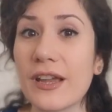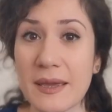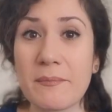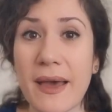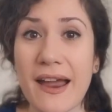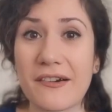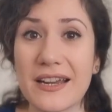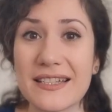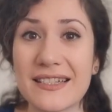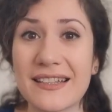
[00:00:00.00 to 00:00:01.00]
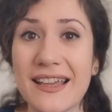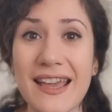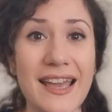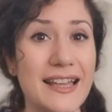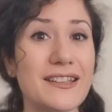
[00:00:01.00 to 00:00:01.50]
embarrassed.
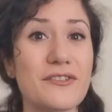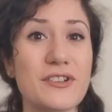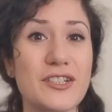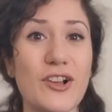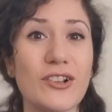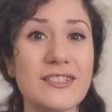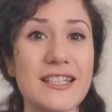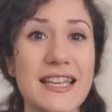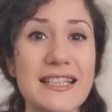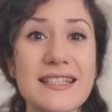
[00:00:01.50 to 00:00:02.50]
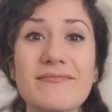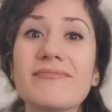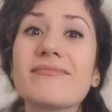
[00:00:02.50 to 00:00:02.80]
And the result is